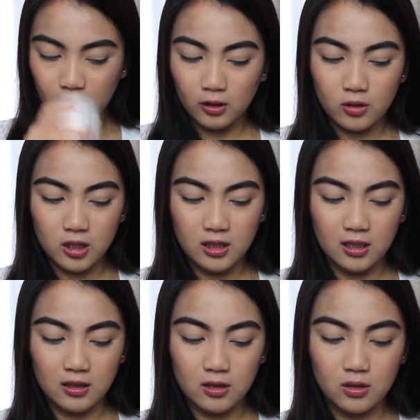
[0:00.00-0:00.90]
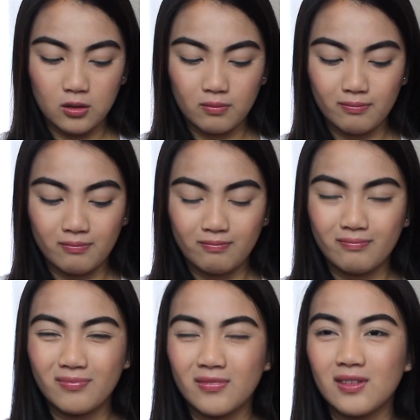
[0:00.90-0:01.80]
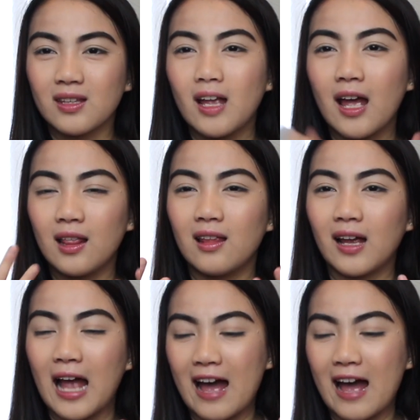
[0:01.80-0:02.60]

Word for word: lotion that's like